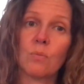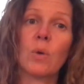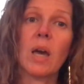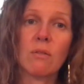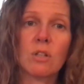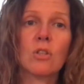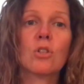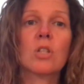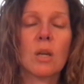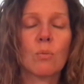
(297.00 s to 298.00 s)
we have to
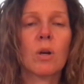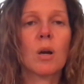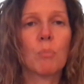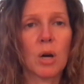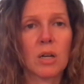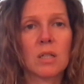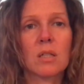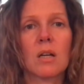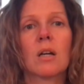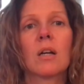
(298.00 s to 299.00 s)
understand where our bodies
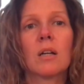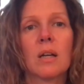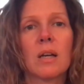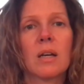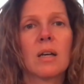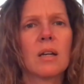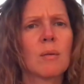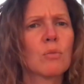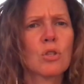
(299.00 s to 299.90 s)
are. And I'm